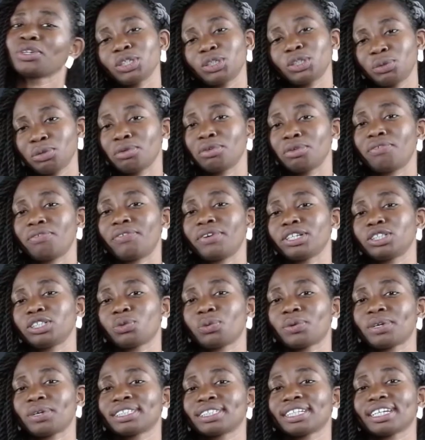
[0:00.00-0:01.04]
which we refer
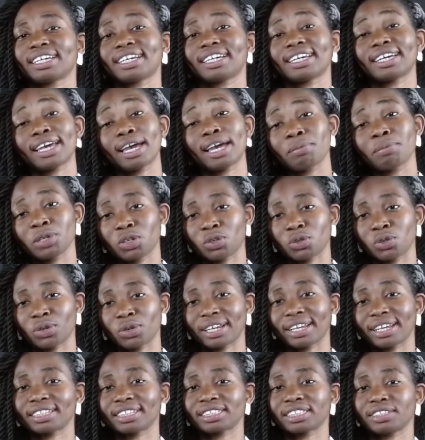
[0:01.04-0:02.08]
to as the chemical
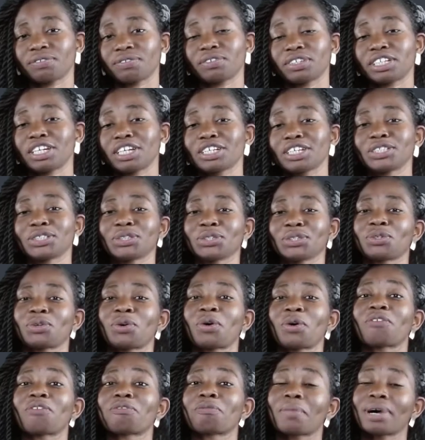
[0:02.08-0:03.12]
classification
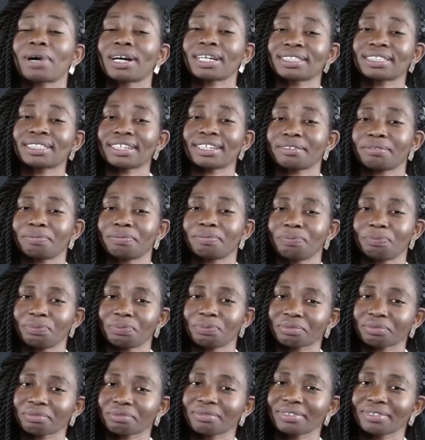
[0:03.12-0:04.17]
of matter.
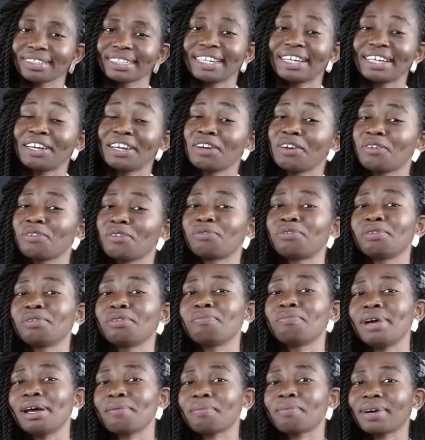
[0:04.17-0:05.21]

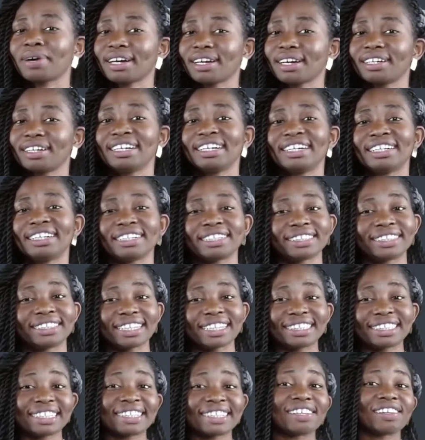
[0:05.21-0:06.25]
Remember
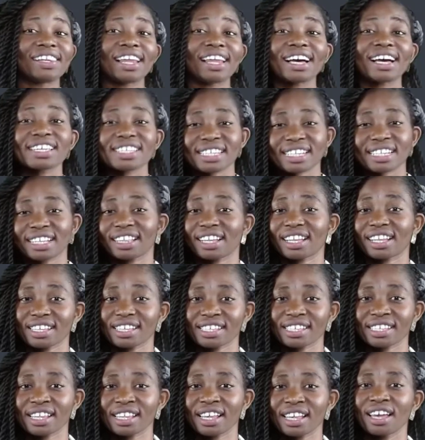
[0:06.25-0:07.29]
that in our last
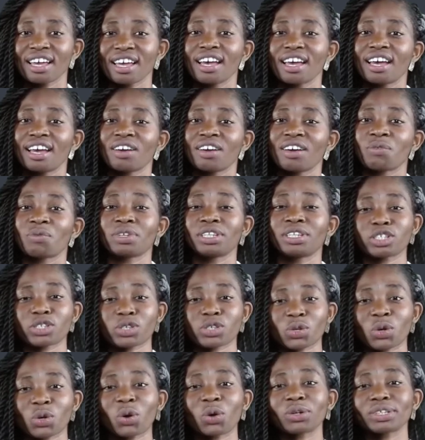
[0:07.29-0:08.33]
class, we
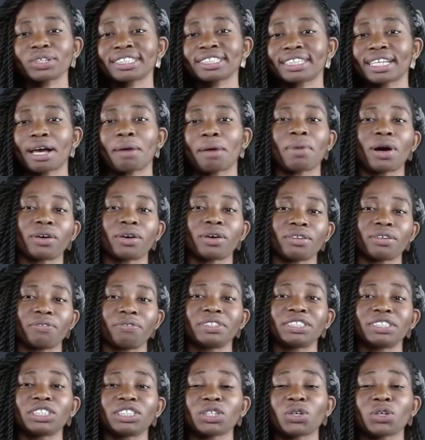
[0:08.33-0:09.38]
discussed about the
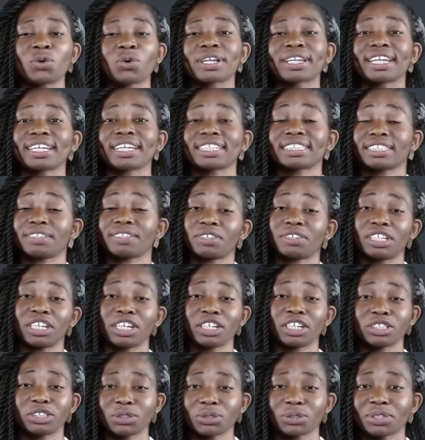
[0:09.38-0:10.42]
physical
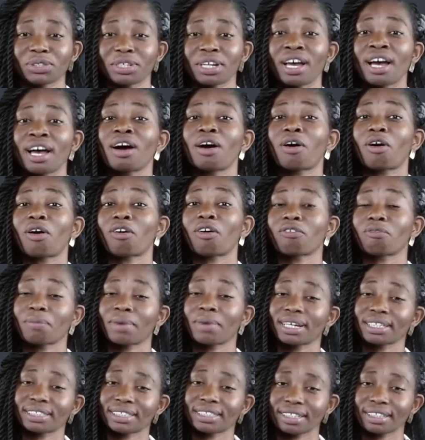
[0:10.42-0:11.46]
classification of
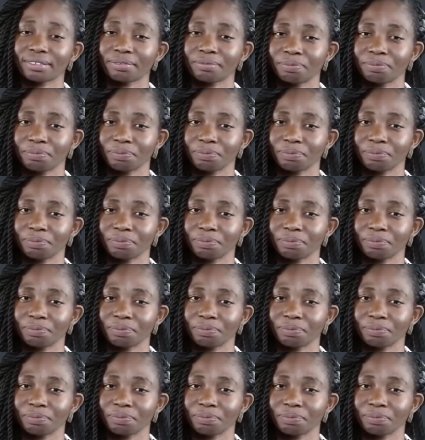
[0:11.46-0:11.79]
matter,